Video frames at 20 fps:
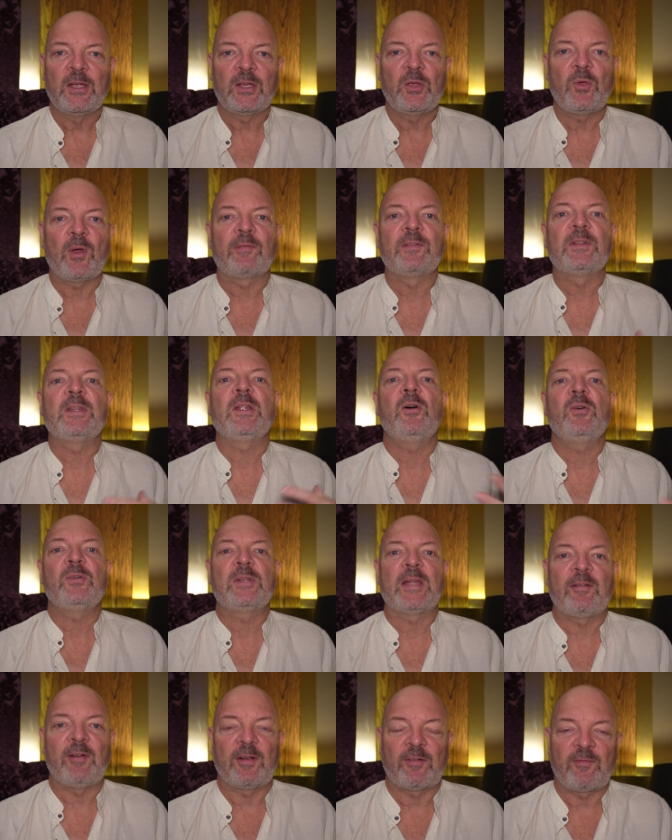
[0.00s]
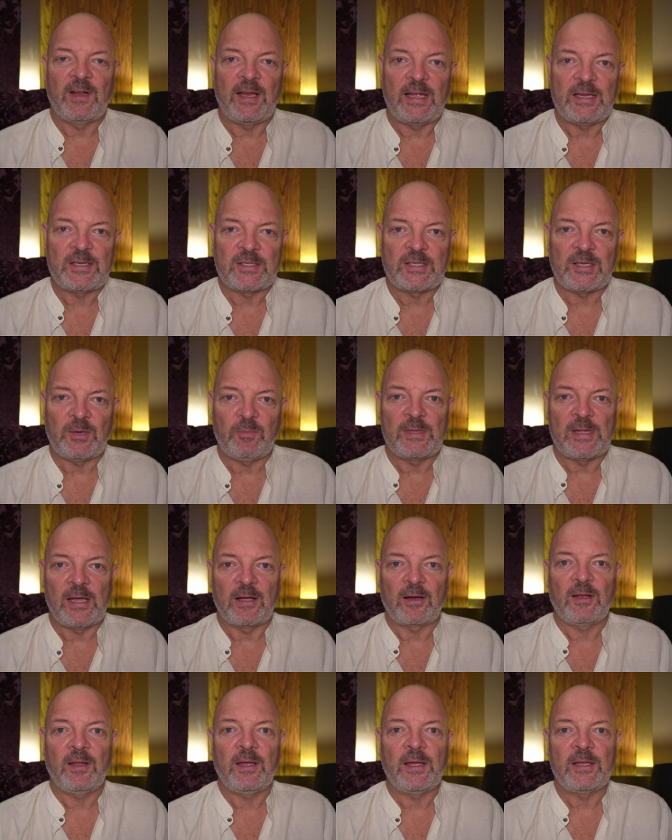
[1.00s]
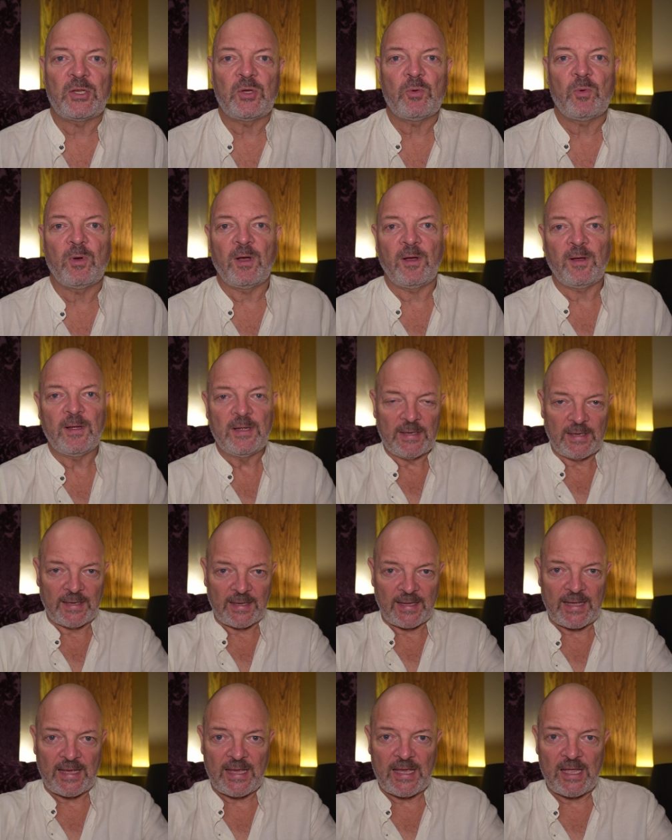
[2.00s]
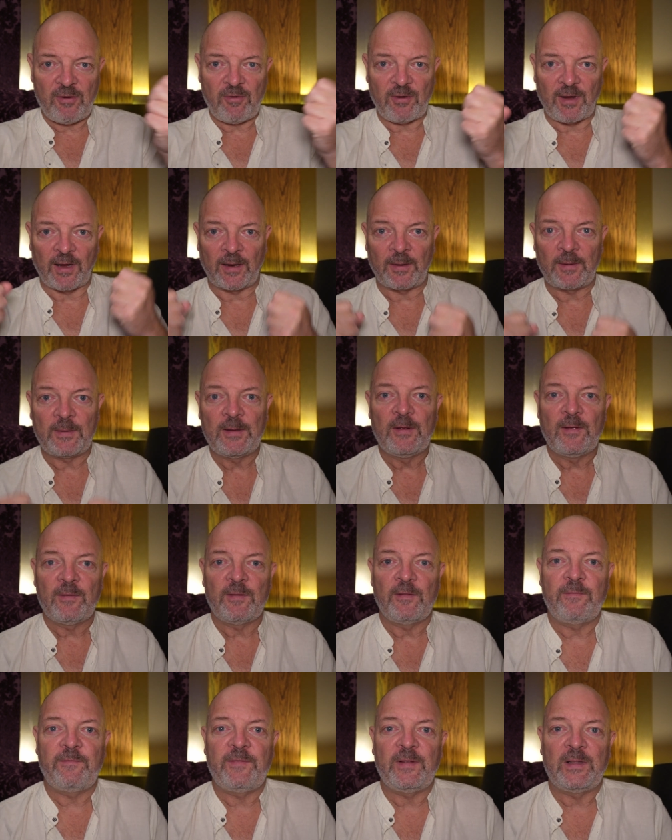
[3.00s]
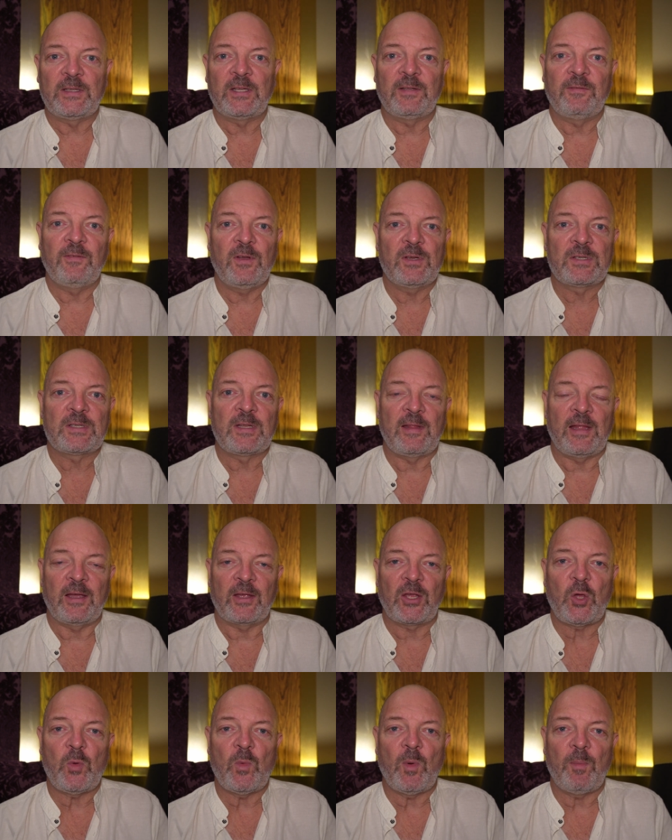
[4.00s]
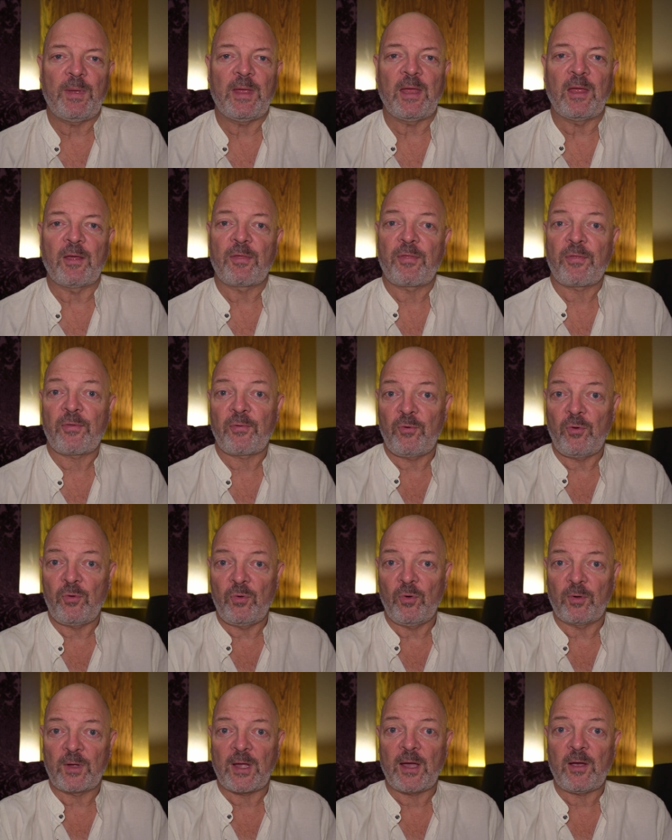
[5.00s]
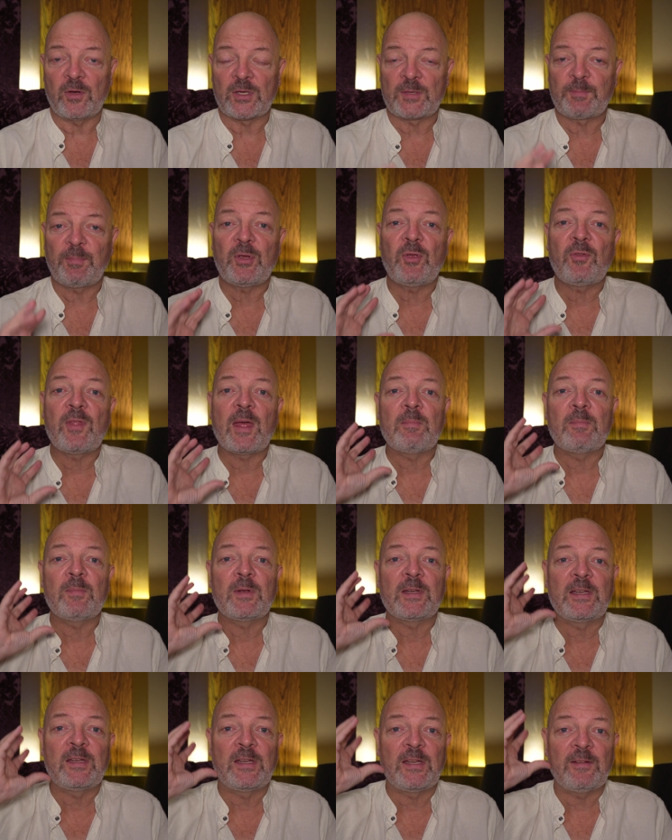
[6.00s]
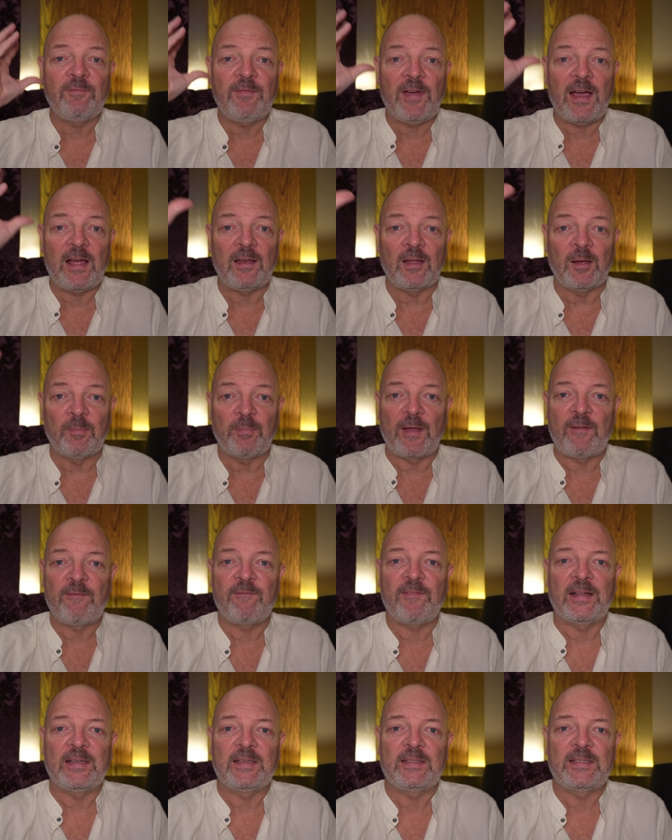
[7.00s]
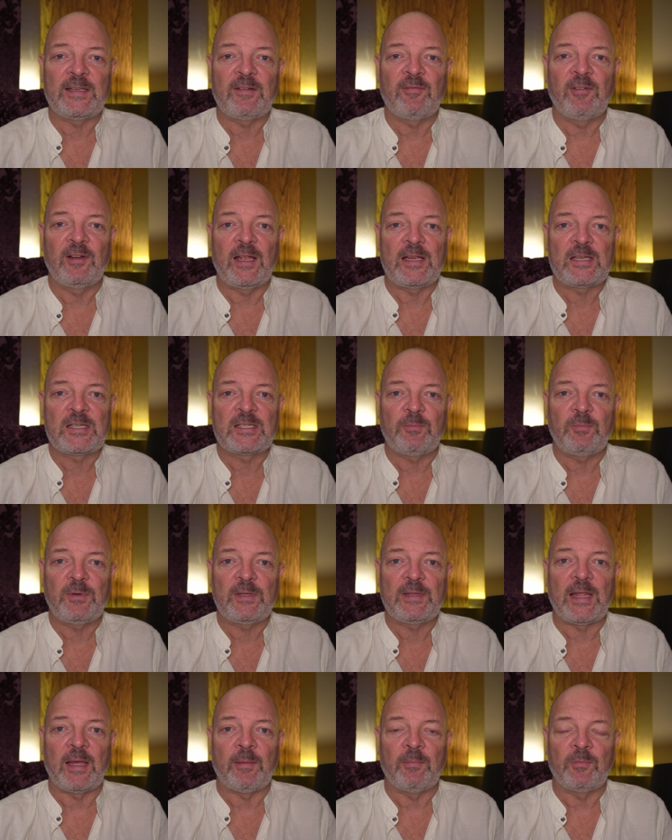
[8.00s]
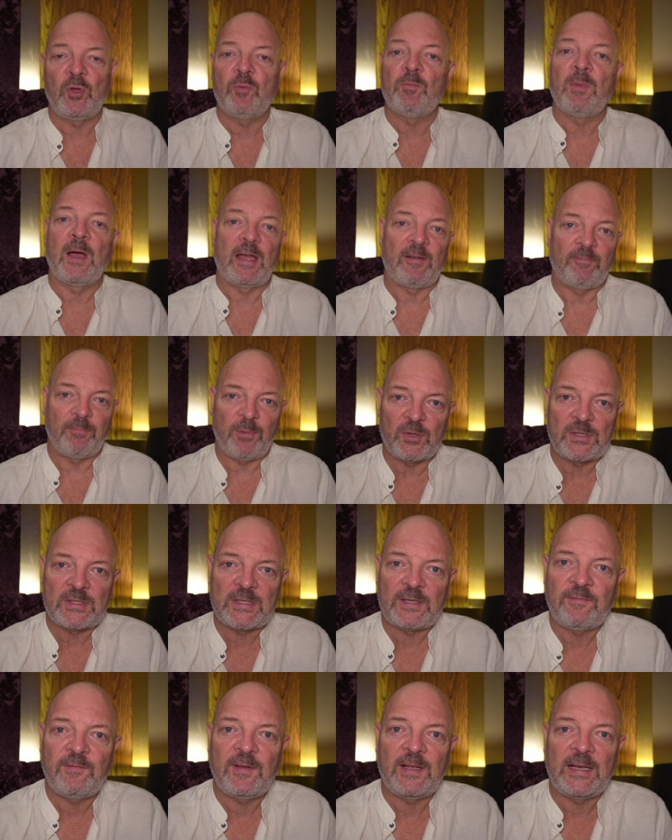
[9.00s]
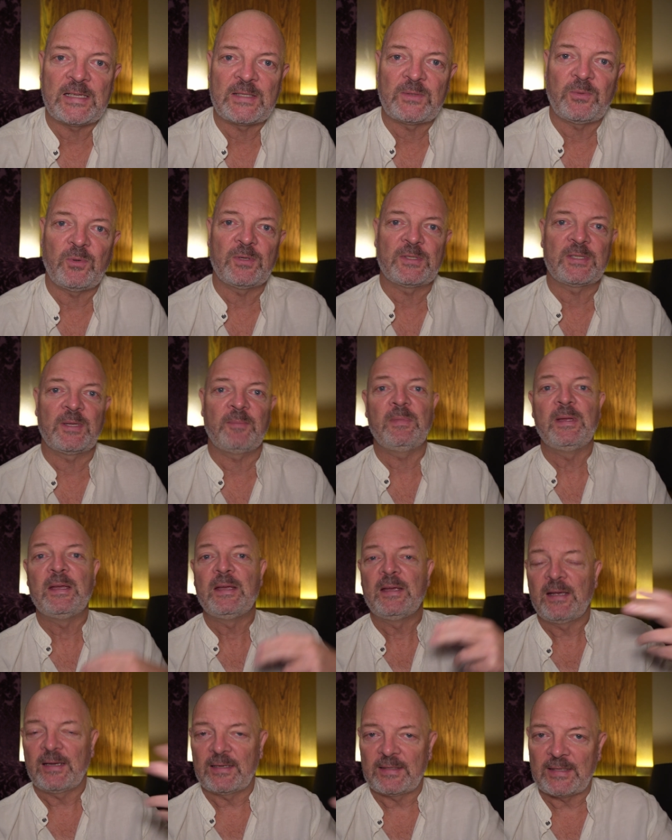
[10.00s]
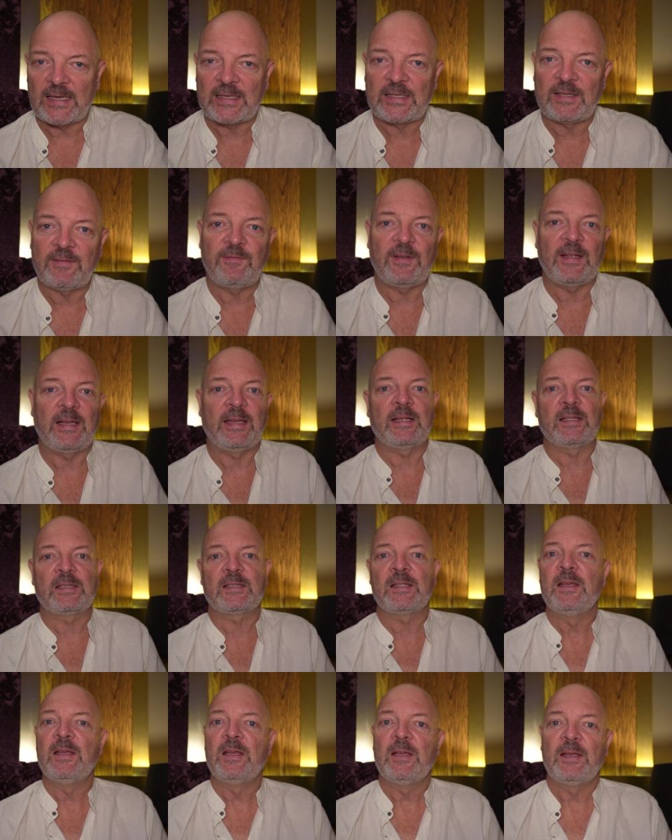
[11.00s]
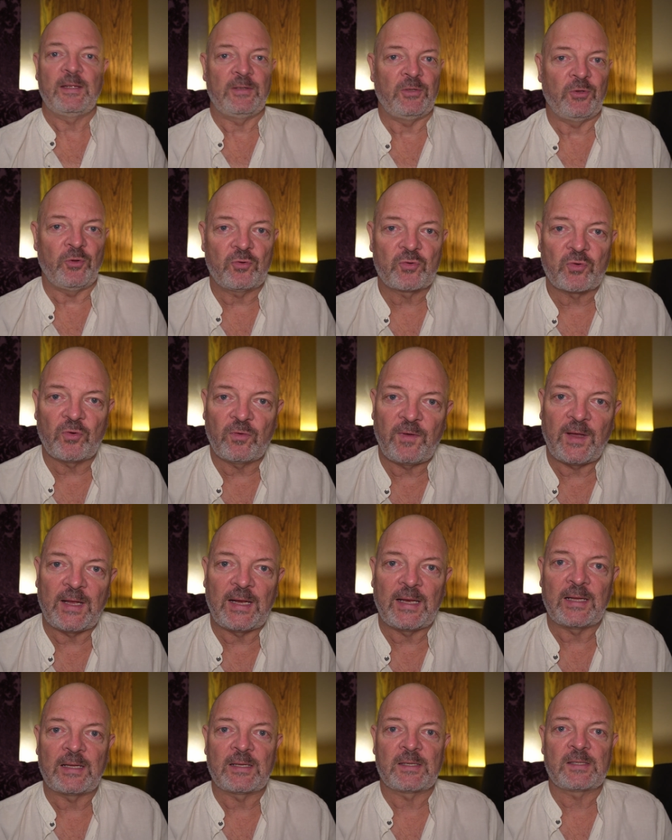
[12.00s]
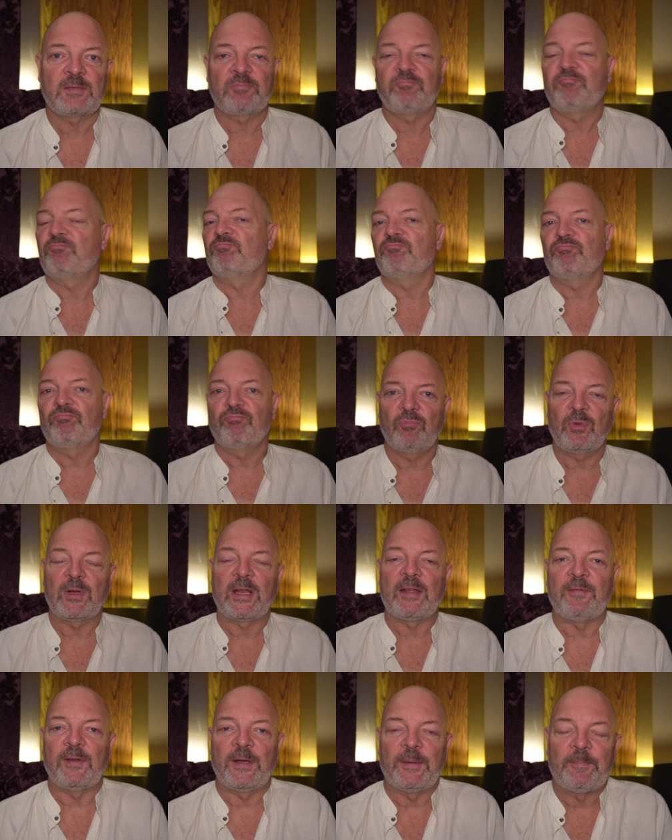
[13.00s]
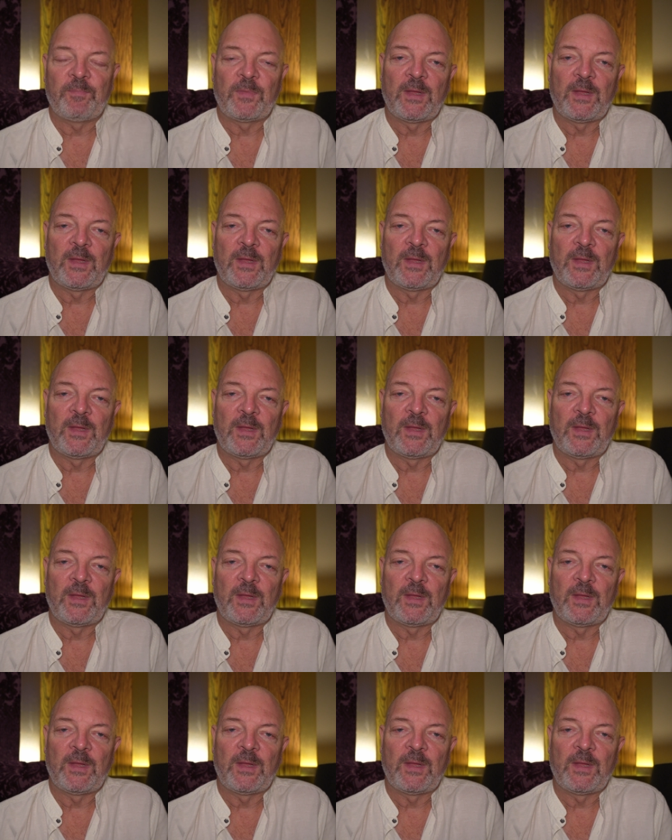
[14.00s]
You have no direct relationship with that client. You are hearing the filtered version of that human being through your coach, but you then develop a fantasy relationship with them. You might have positive feelings towards them, negative feelings, neutral feelings, whatever.